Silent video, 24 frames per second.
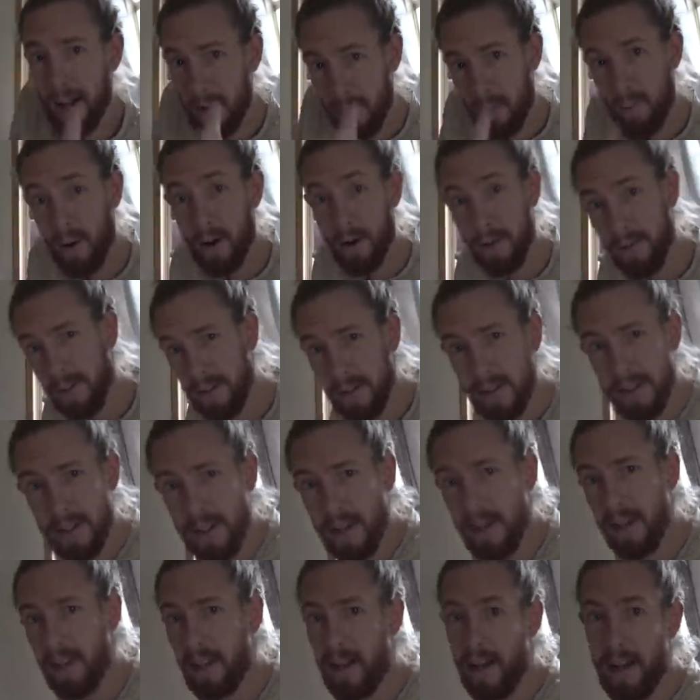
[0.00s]
and one of
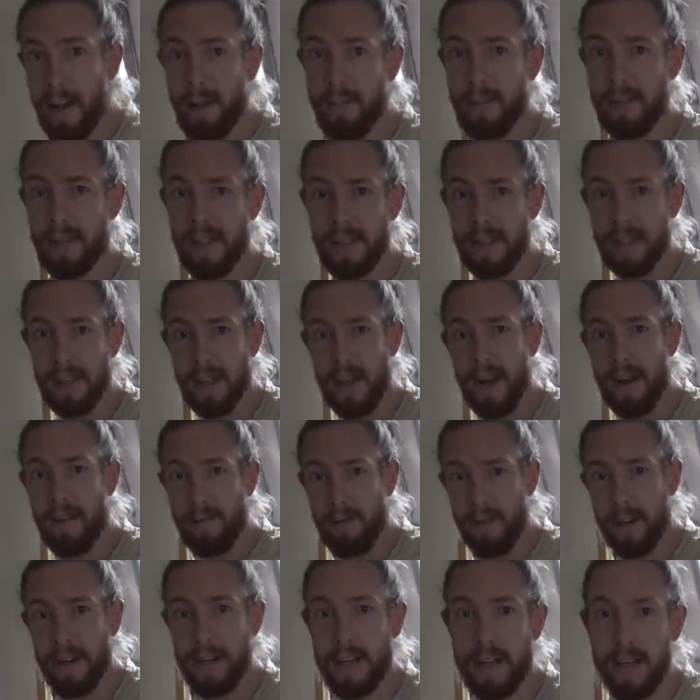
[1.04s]
us that empties it
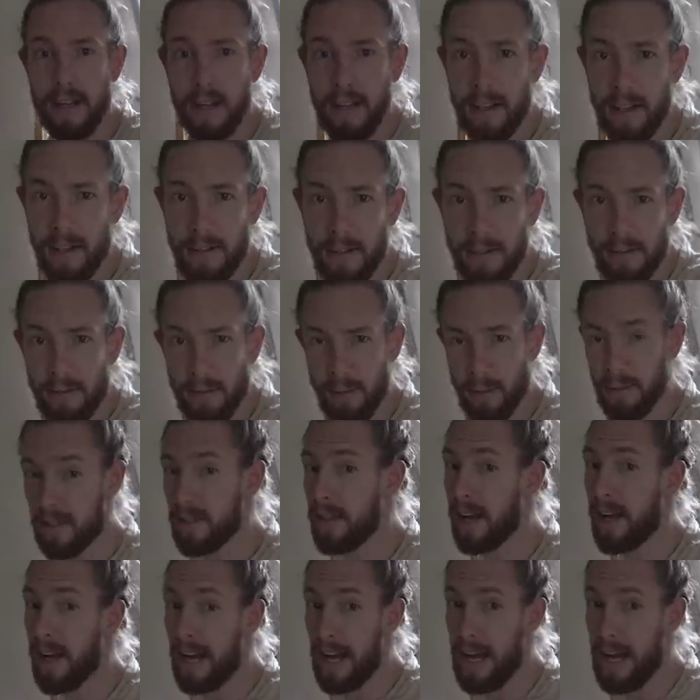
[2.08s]
every forty-eight